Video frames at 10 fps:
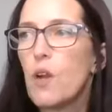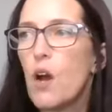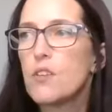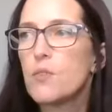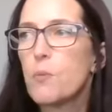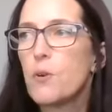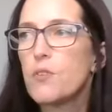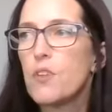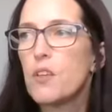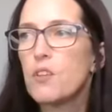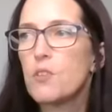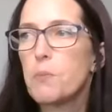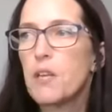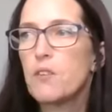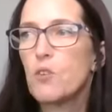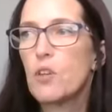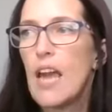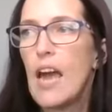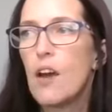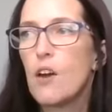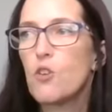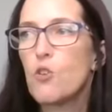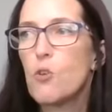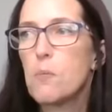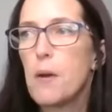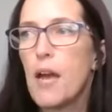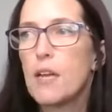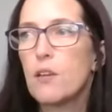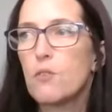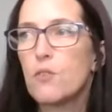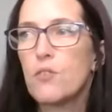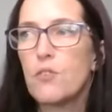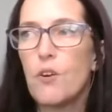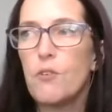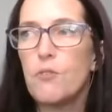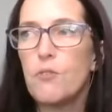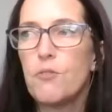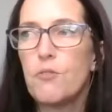I suppose then it depends on how you're paying yourself.